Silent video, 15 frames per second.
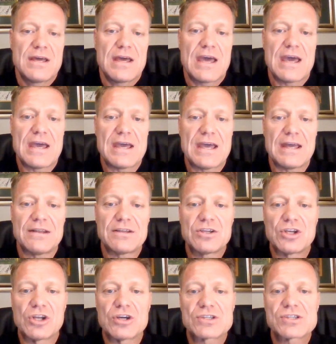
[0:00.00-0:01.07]
And
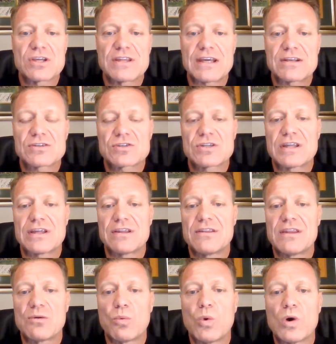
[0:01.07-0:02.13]
you know, so
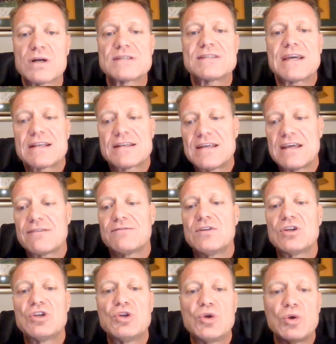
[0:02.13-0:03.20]
there was that
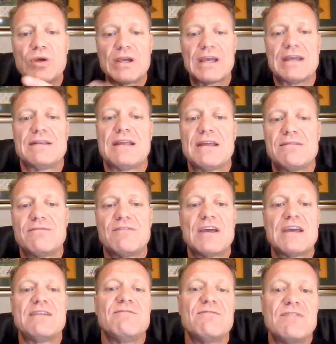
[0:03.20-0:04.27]
definite new
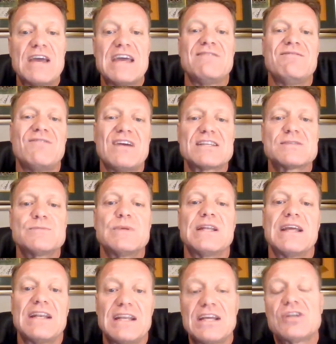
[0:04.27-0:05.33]
investment
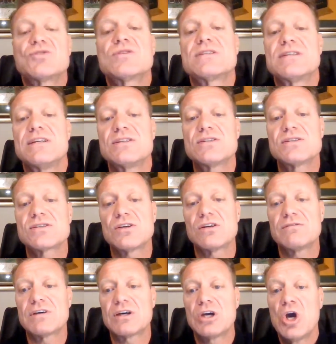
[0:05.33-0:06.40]
and interest into
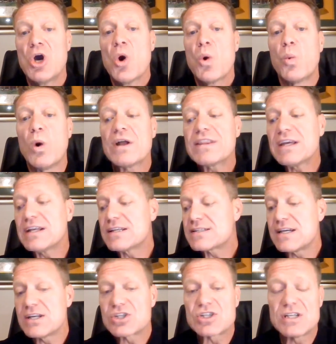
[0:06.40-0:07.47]
silver. What that
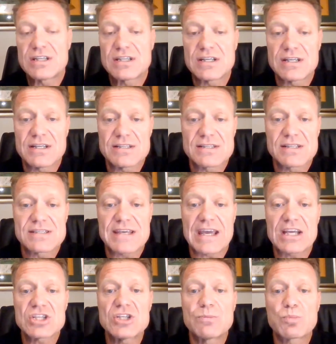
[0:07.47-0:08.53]
essentially did is it's
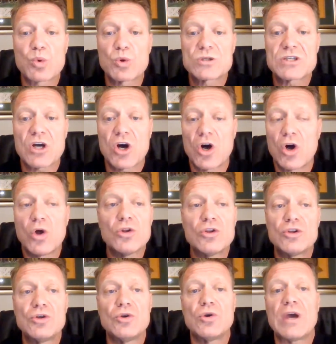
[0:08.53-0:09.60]
actually brought a whole
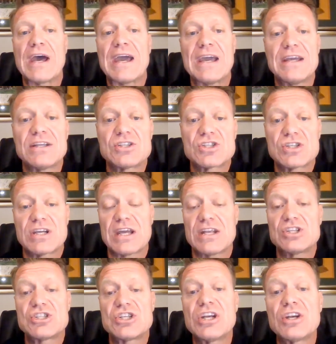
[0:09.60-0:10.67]
new age
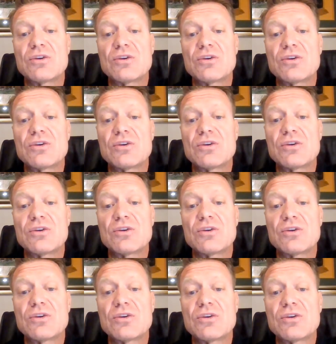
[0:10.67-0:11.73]
and generation
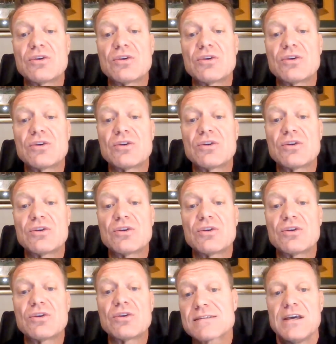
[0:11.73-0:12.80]
of
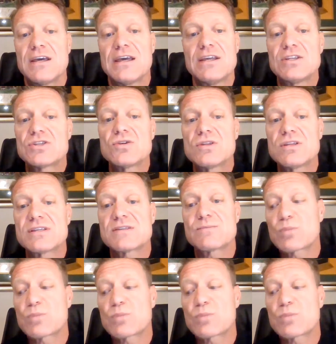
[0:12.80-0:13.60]
youngsters into this